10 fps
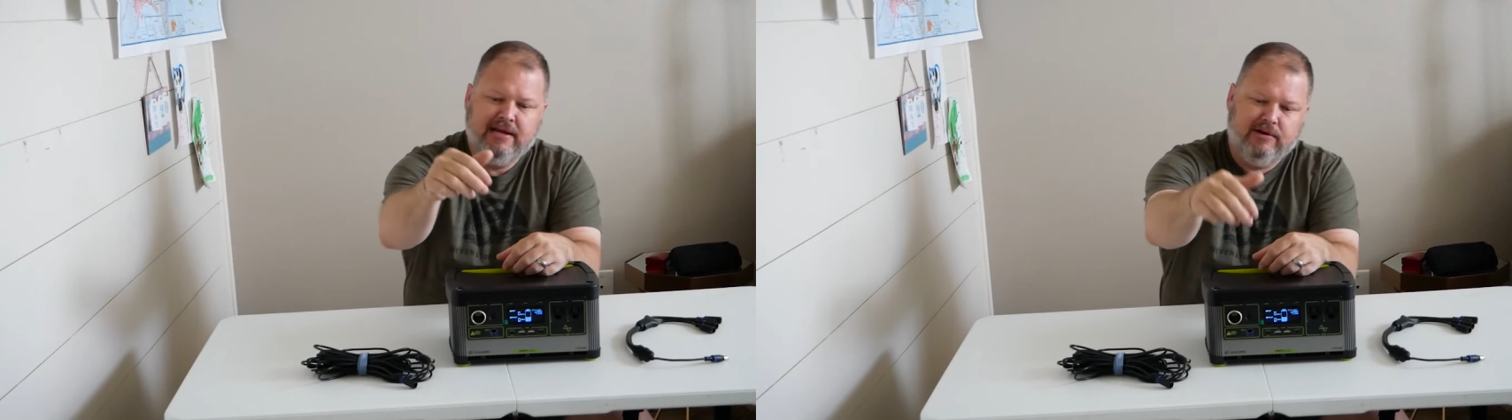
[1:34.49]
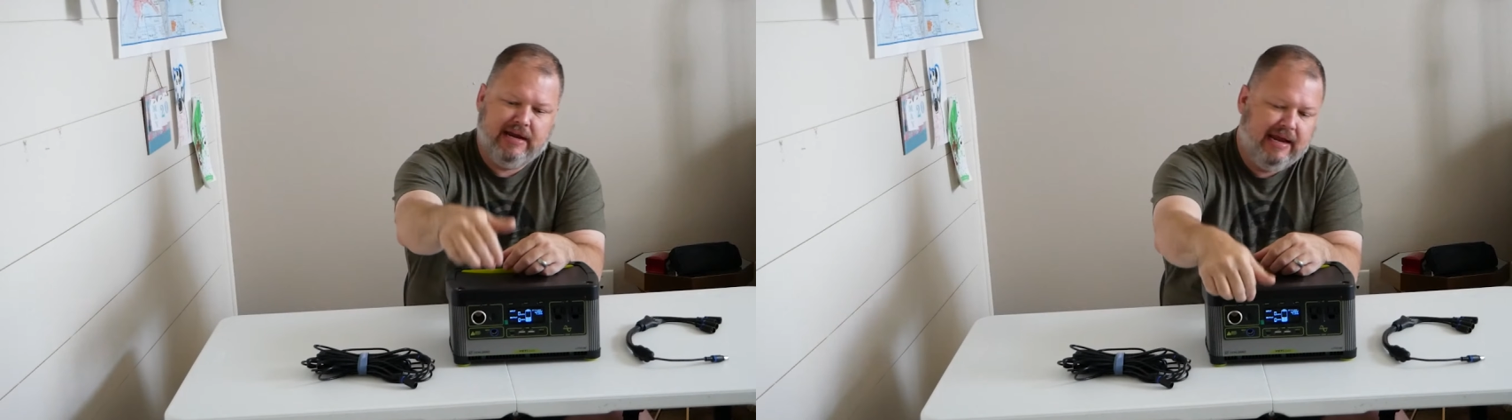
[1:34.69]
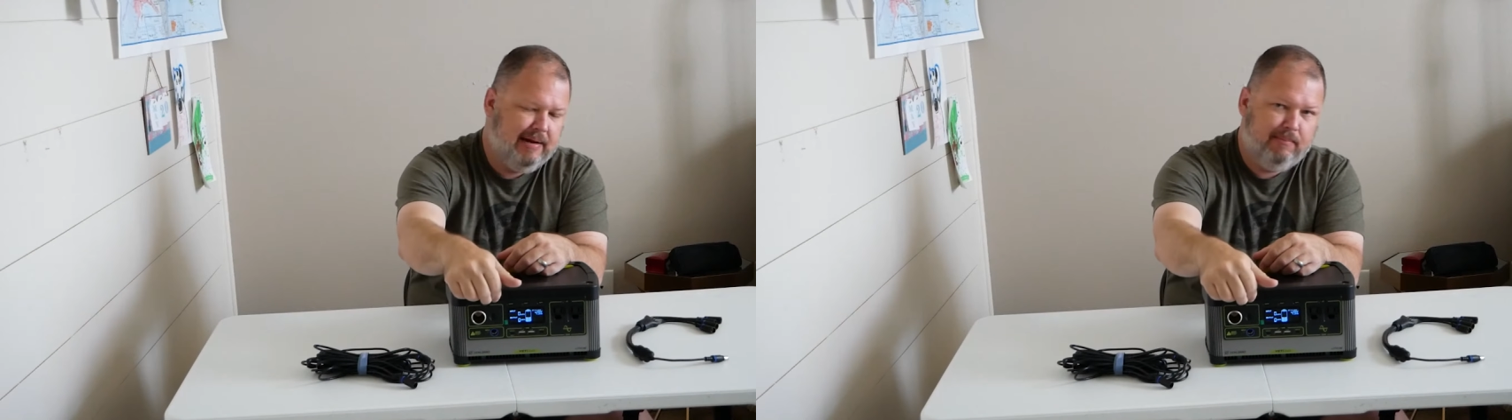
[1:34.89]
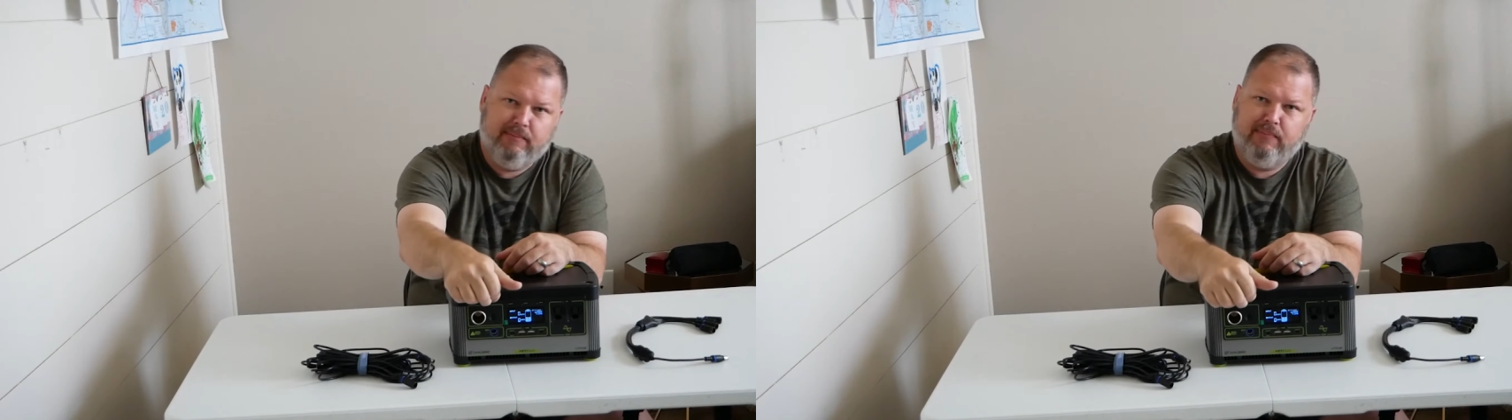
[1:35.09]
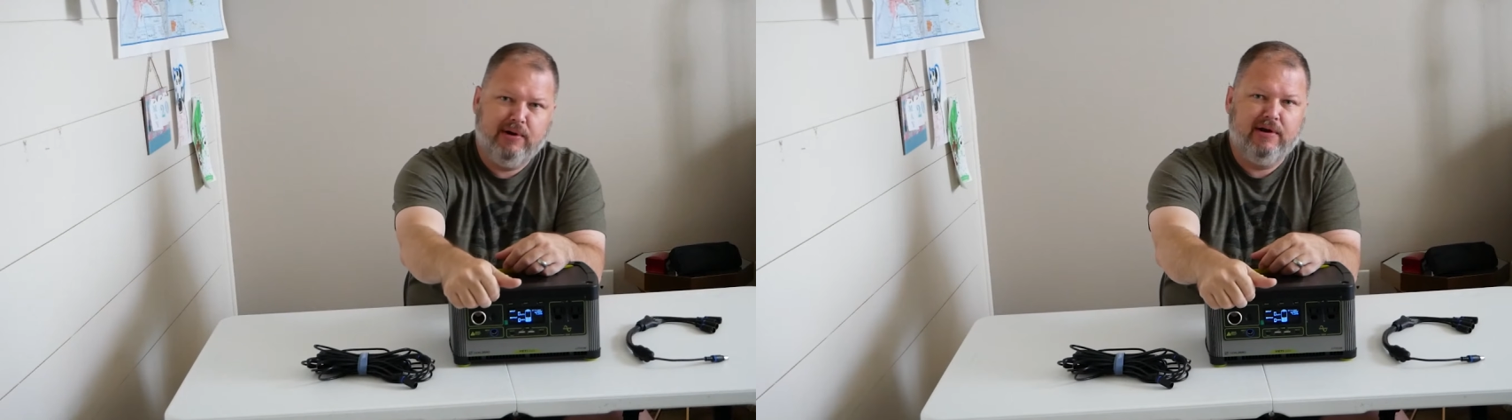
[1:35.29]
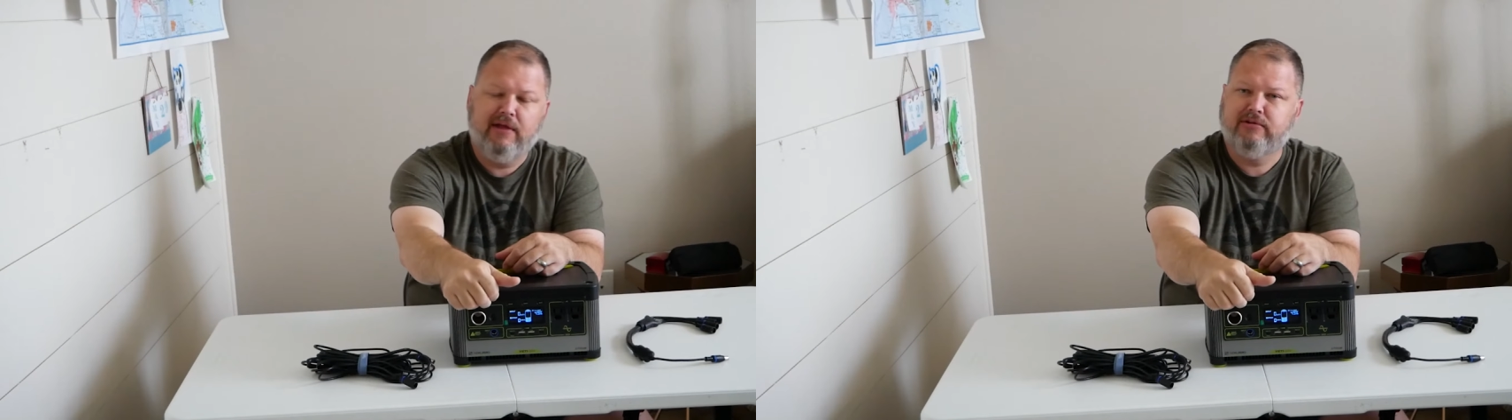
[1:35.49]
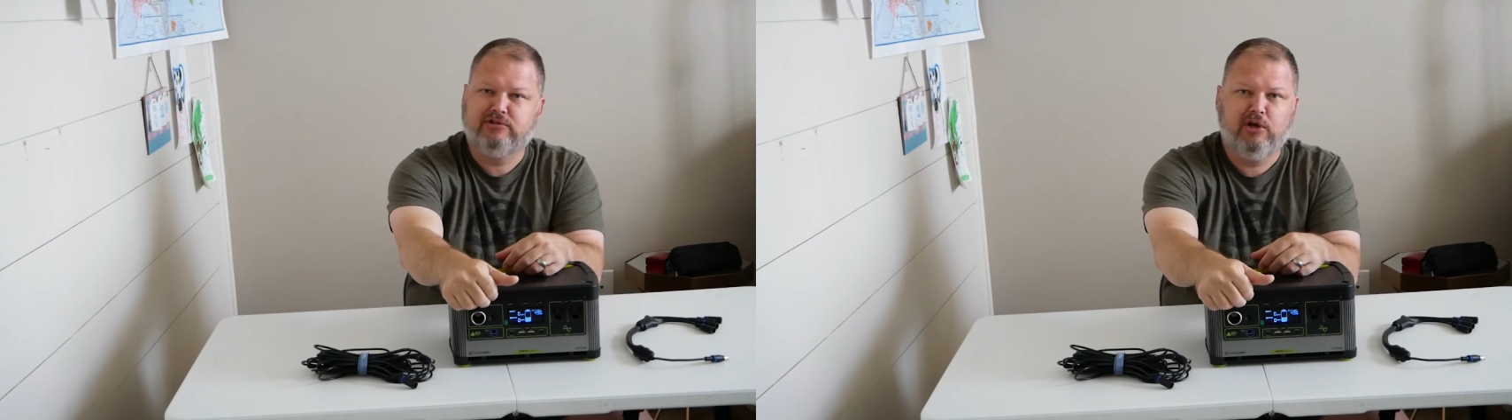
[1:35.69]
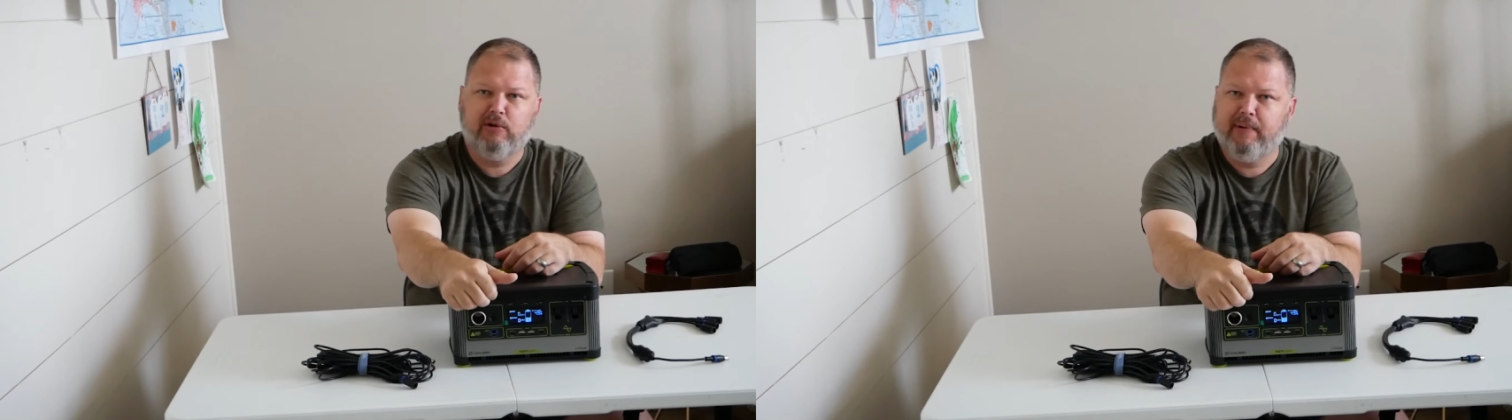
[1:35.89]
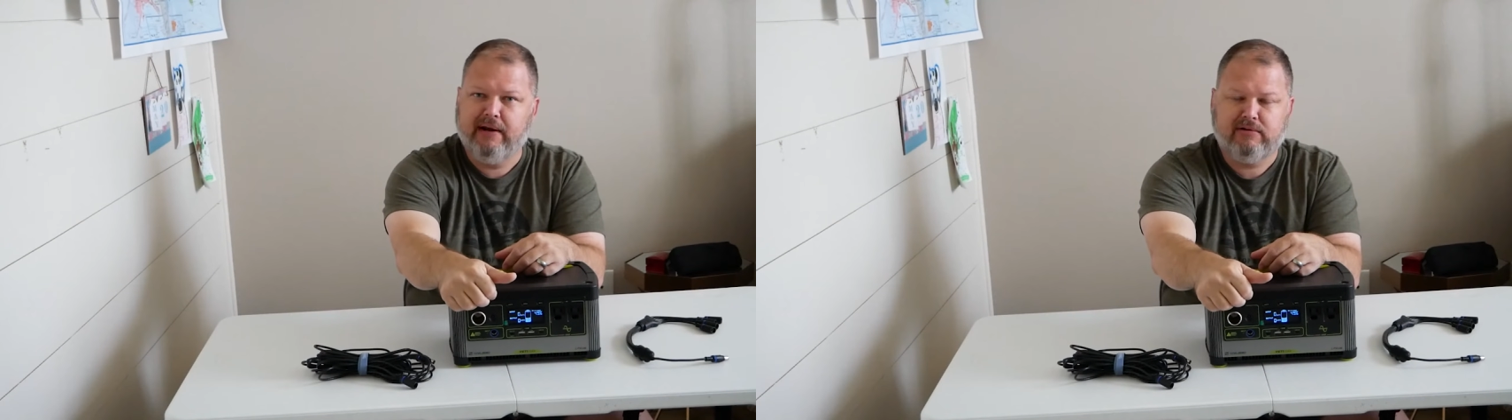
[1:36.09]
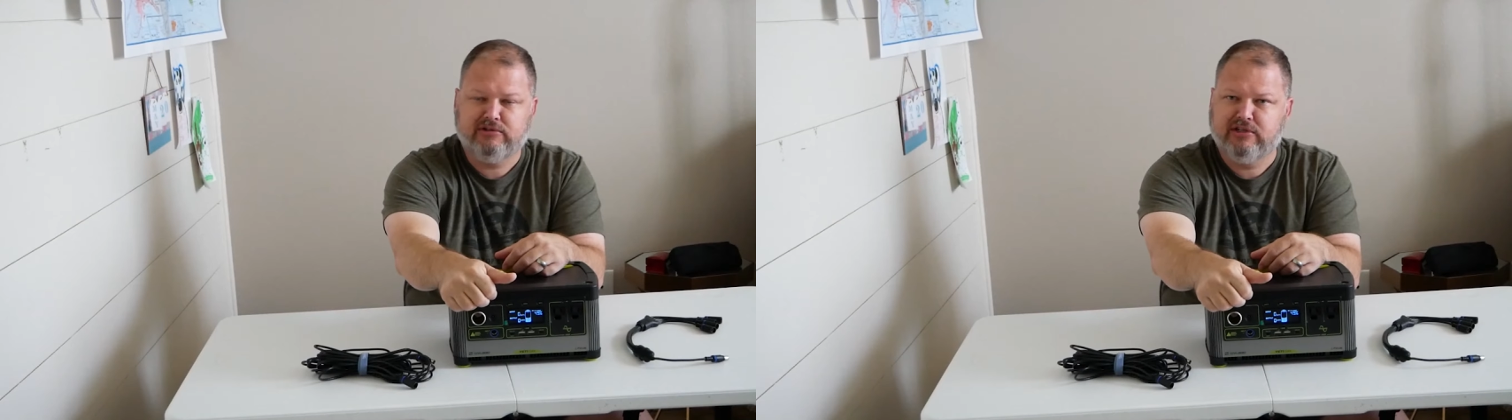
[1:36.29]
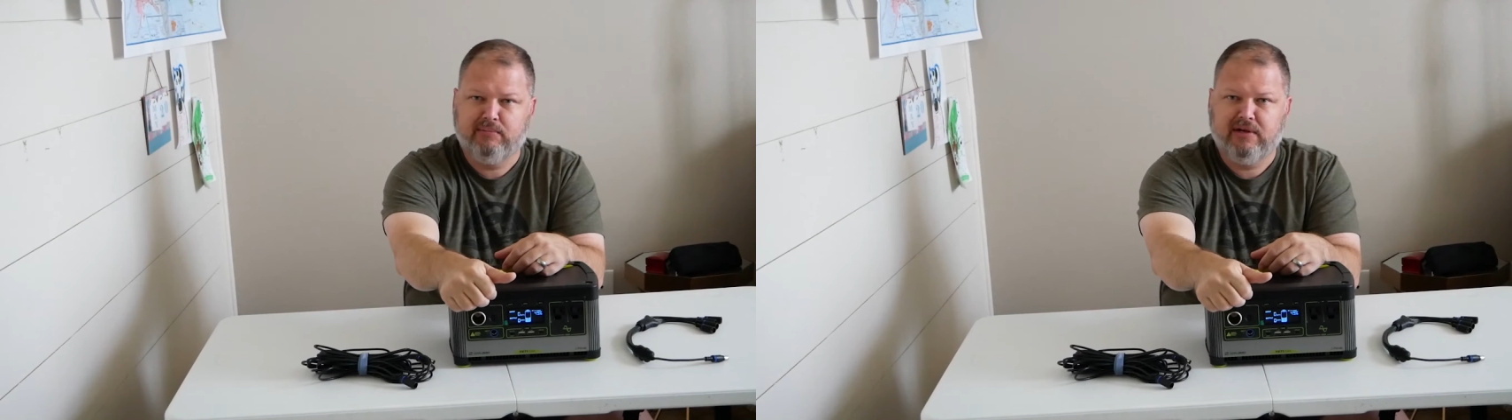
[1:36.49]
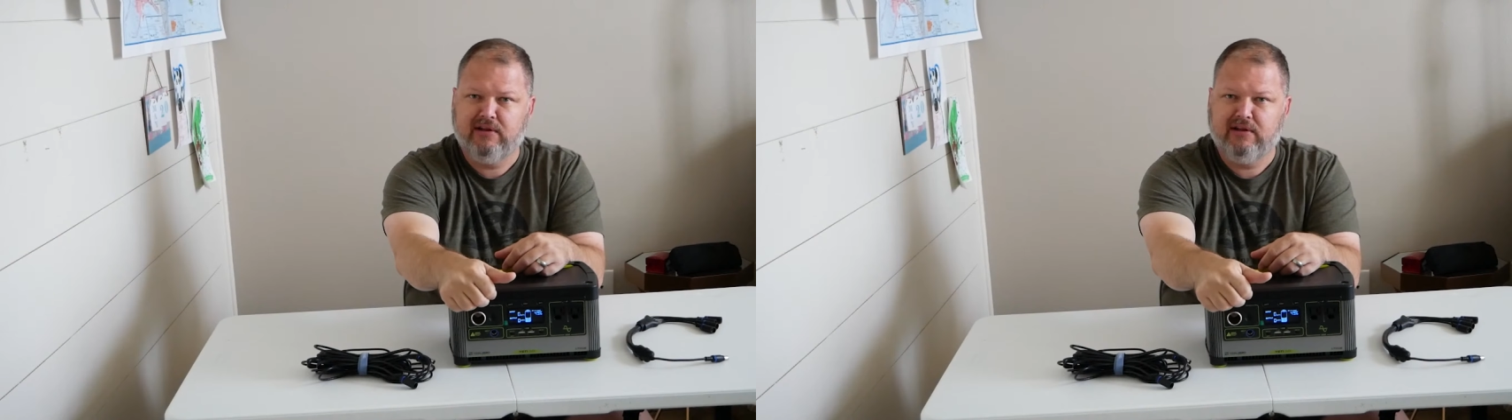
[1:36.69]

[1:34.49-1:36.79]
you can't put another solar panel or something